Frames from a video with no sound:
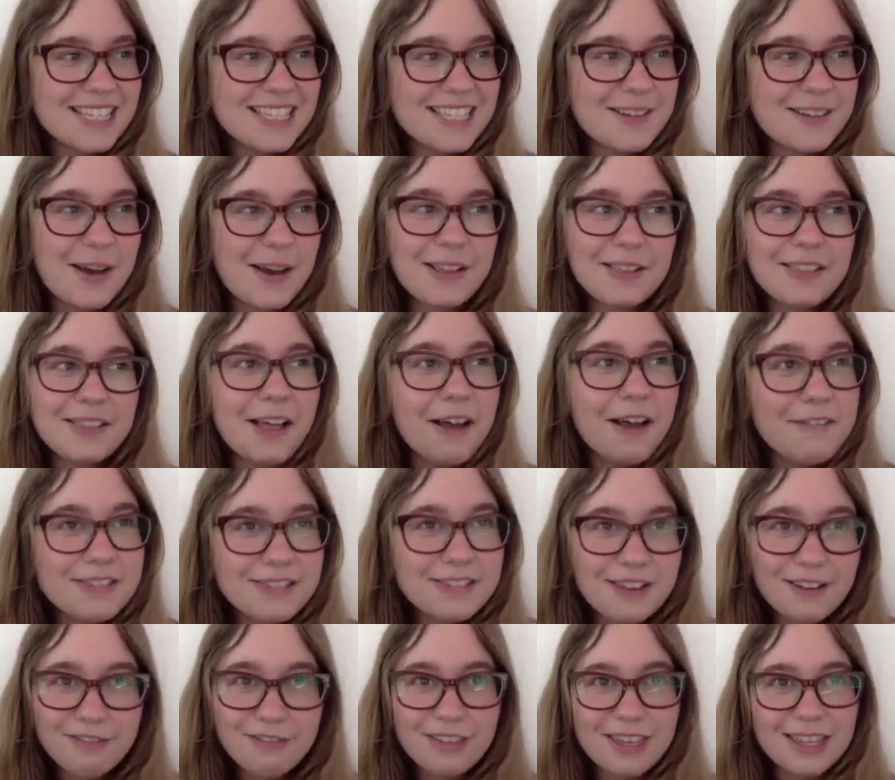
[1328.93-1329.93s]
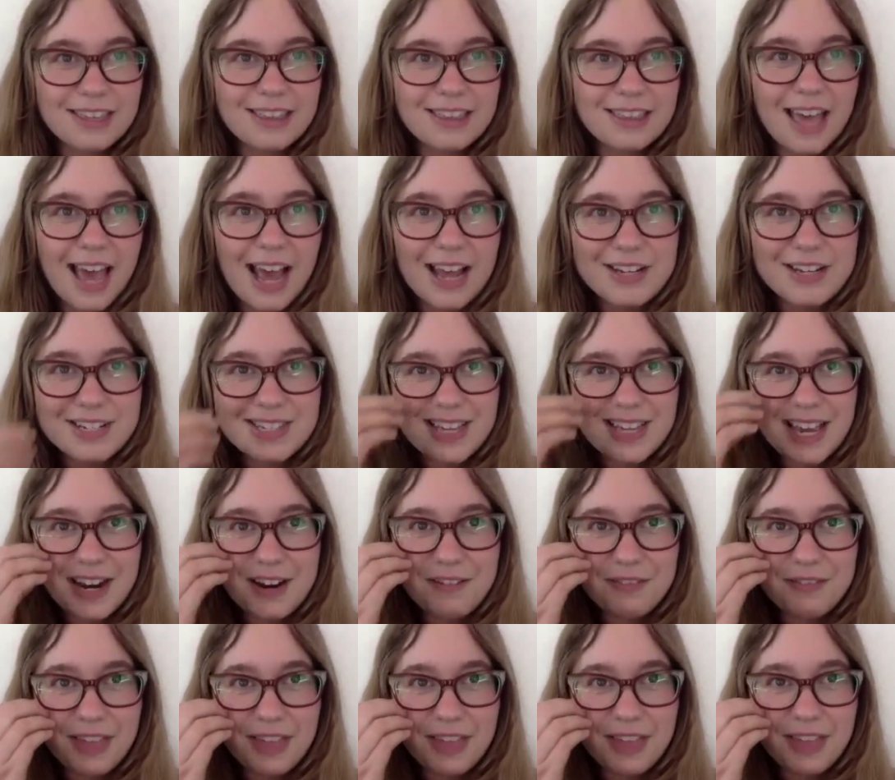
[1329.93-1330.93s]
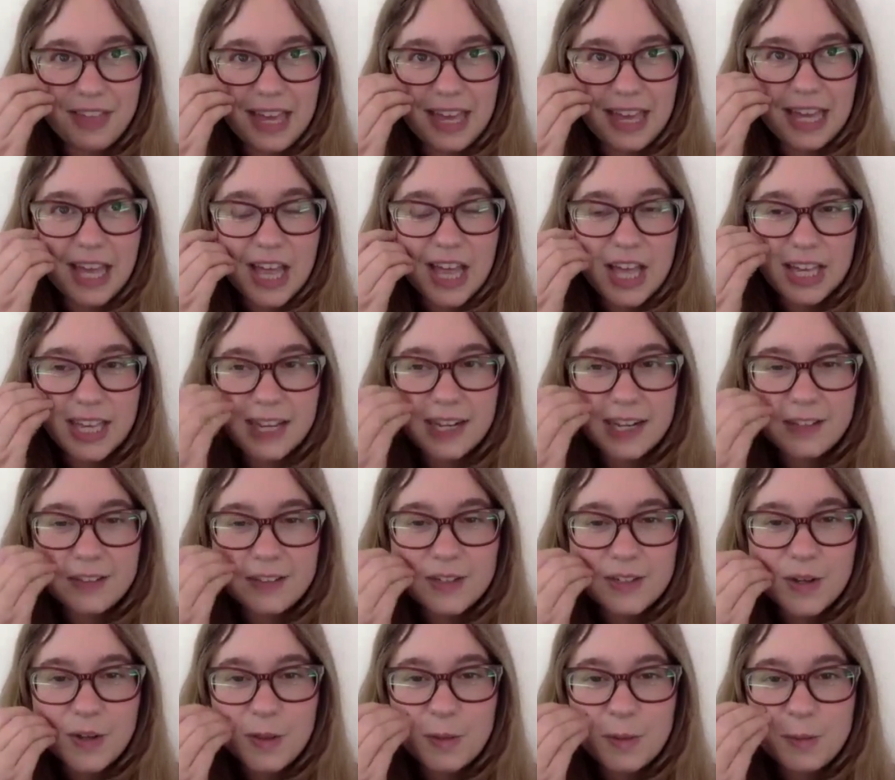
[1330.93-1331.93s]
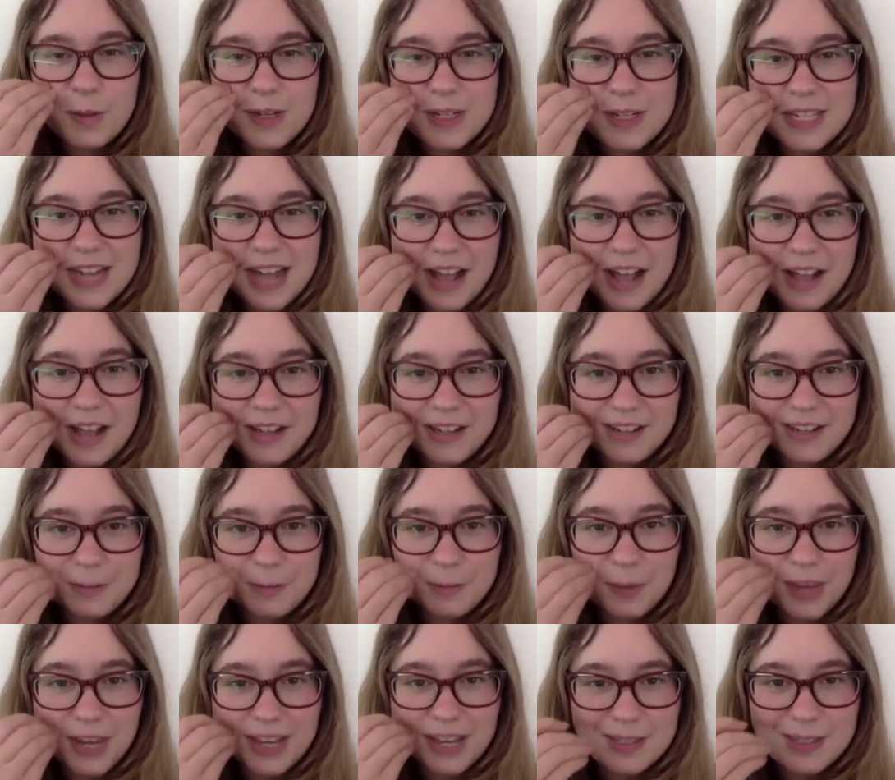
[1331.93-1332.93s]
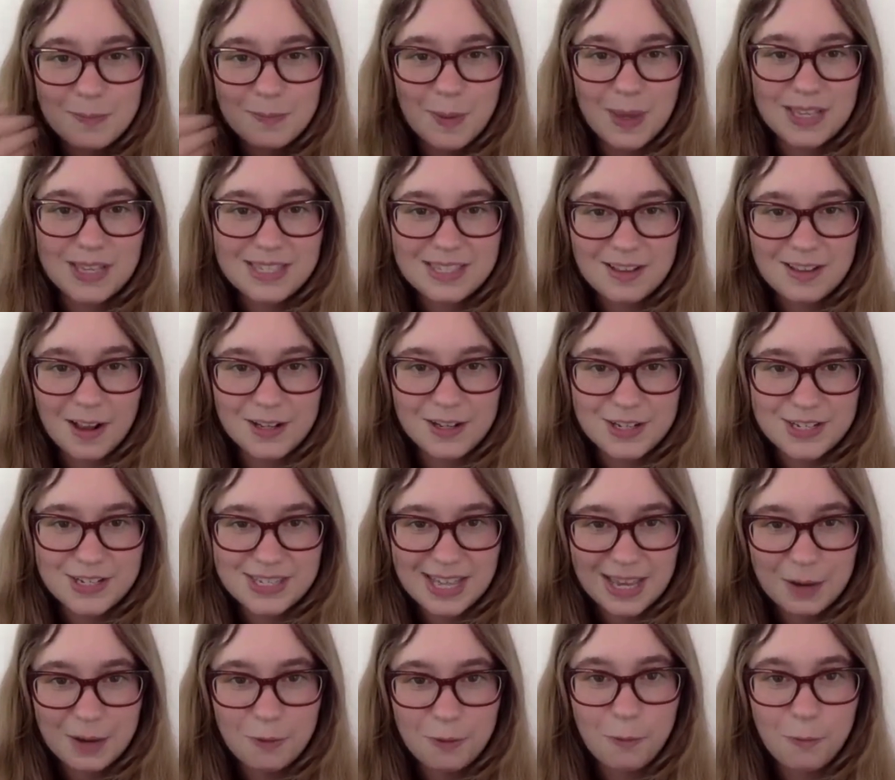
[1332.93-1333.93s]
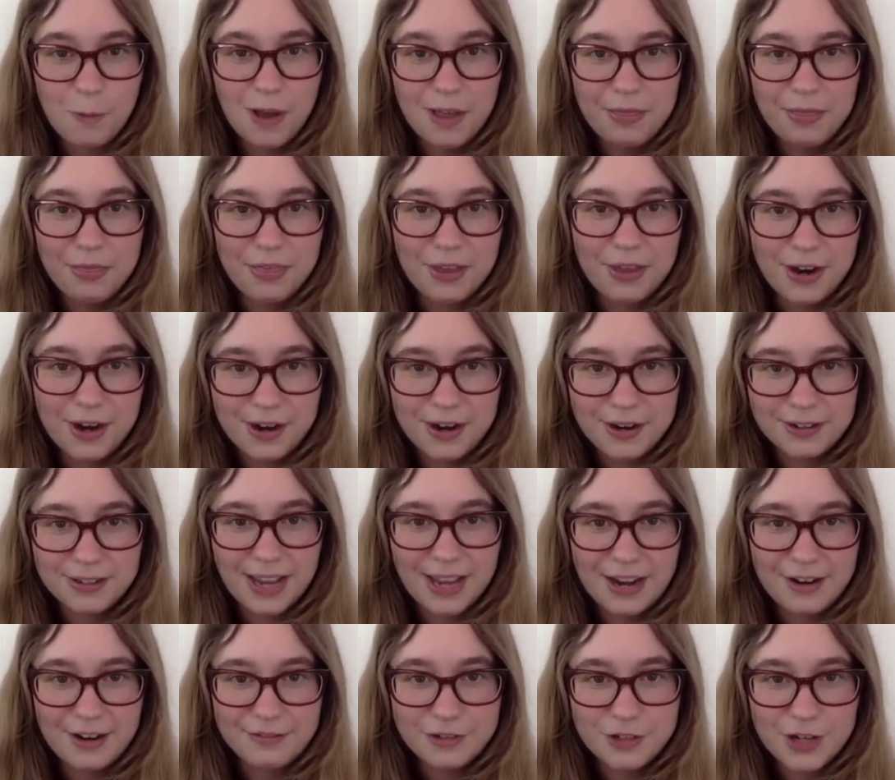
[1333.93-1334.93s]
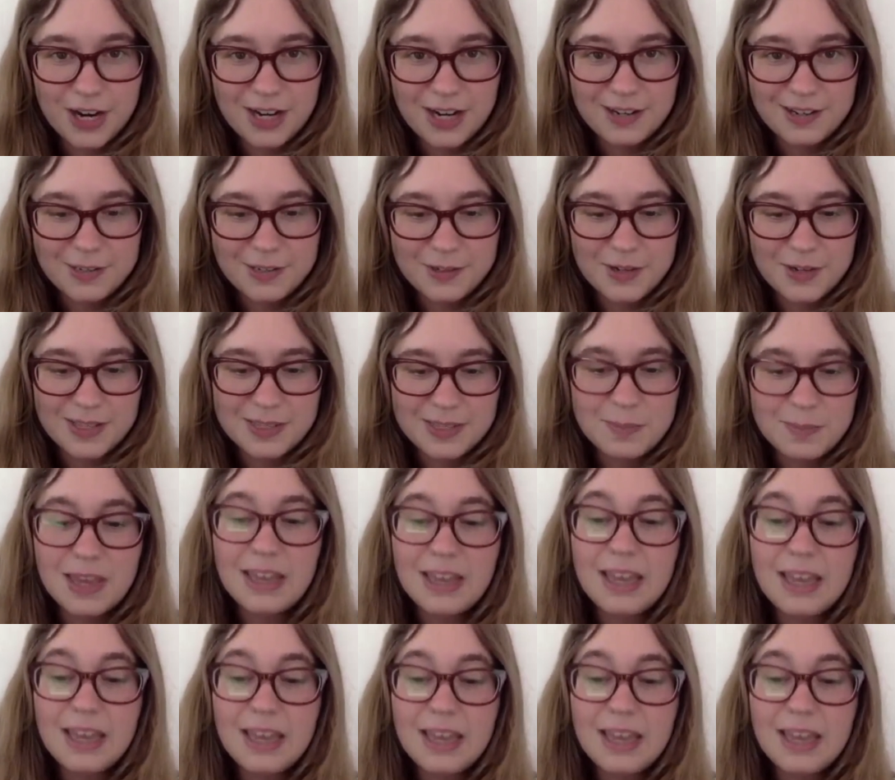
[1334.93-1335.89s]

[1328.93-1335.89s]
So I love stuff like that, just kind of like getting to know the personality of the plants based on just like what they're kind of trying to transmit.